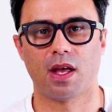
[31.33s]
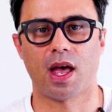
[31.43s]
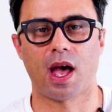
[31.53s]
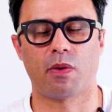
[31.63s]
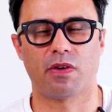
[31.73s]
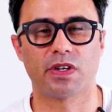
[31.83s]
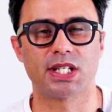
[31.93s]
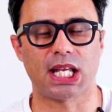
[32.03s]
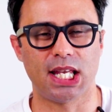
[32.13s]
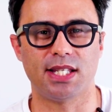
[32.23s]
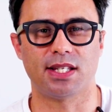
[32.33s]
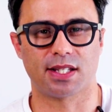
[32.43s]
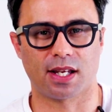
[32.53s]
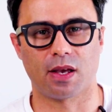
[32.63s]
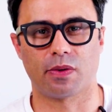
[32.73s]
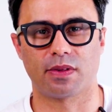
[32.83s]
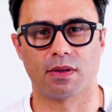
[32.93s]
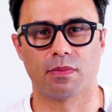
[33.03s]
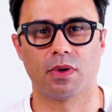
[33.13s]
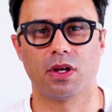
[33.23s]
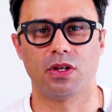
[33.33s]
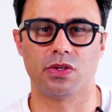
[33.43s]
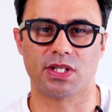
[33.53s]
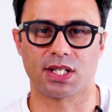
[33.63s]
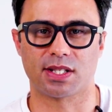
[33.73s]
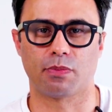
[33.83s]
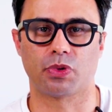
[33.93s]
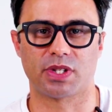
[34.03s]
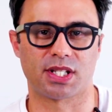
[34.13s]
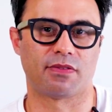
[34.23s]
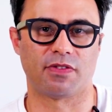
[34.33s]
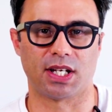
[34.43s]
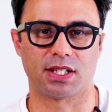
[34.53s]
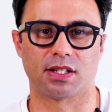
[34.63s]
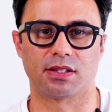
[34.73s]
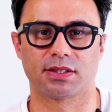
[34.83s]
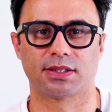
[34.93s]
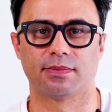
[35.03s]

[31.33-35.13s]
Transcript: However, it's easy to kill them using simple disinfectants.